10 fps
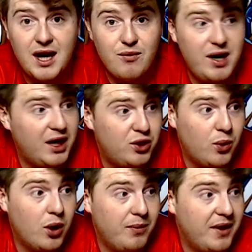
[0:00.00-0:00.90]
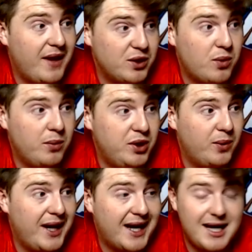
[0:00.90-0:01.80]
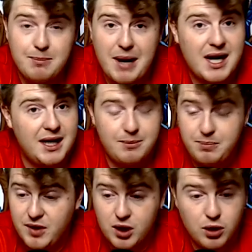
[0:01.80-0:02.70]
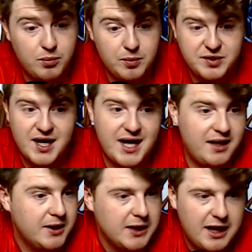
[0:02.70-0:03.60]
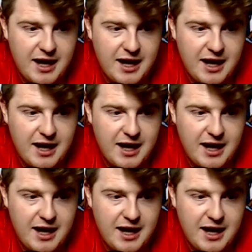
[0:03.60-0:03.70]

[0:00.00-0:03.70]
I really do hope that that's what we're doing. I keep backing the club up saying